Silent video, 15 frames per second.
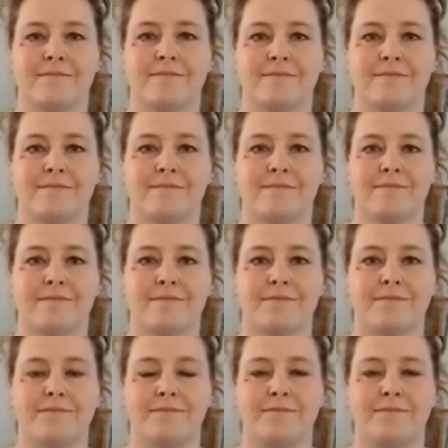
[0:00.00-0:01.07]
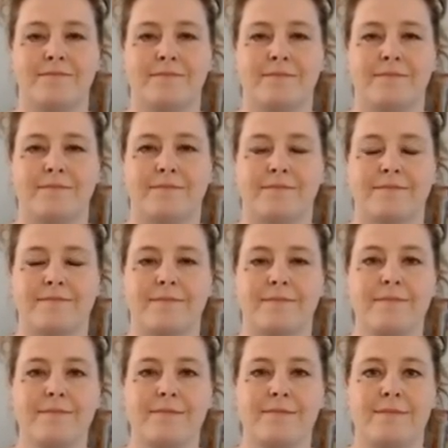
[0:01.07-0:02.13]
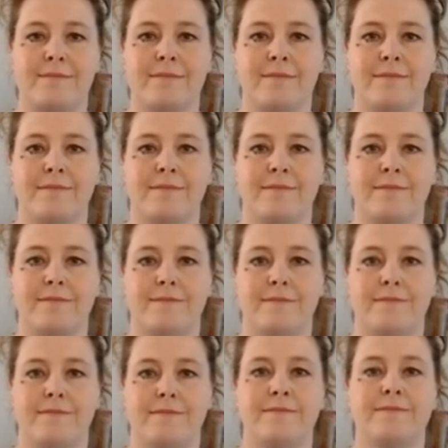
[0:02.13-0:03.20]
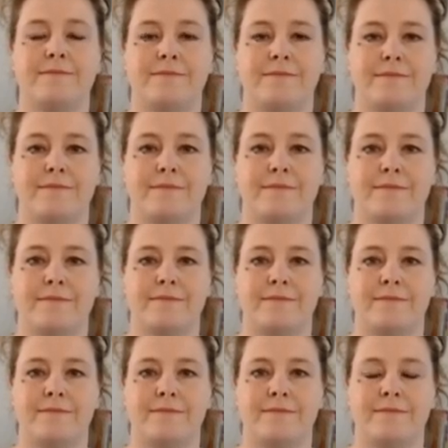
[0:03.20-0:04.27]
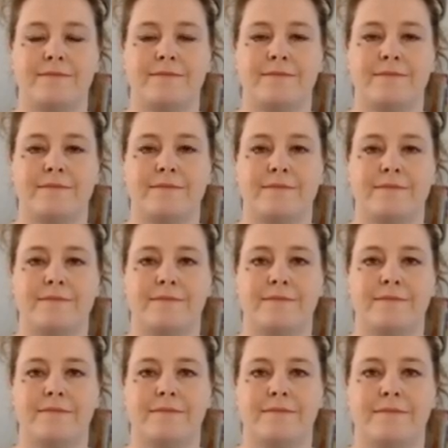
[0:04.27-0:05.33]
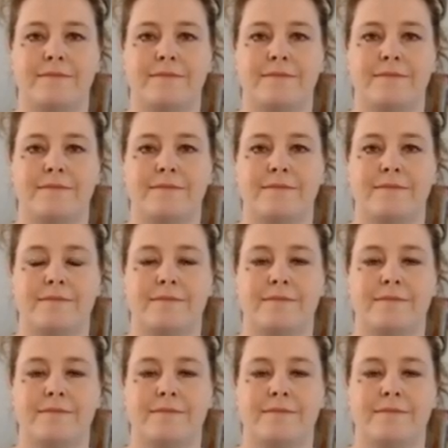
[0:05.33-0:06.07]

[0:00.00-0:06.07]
(silent)